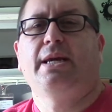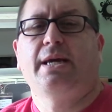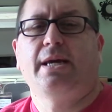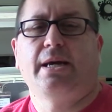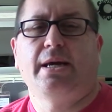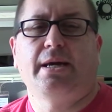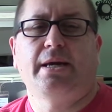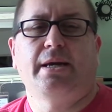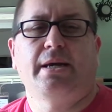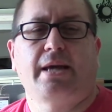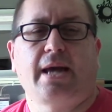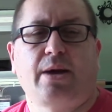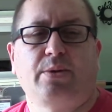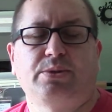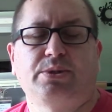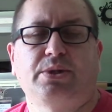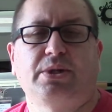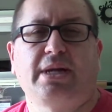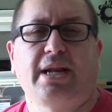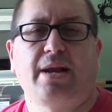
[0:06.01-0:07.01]
I
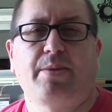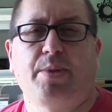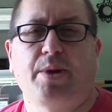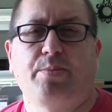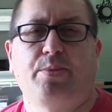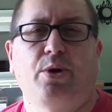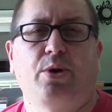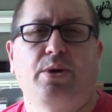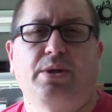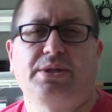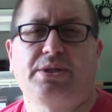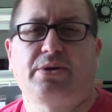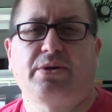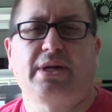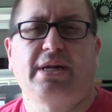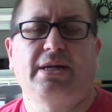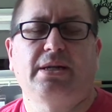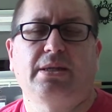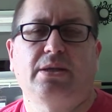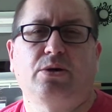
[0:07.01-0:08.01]
was looking at my boas. They're
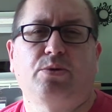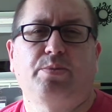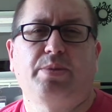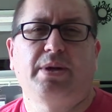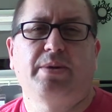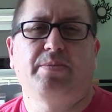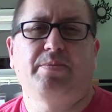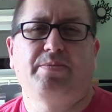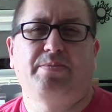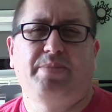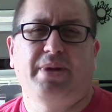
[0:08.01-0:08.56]
getting a little bit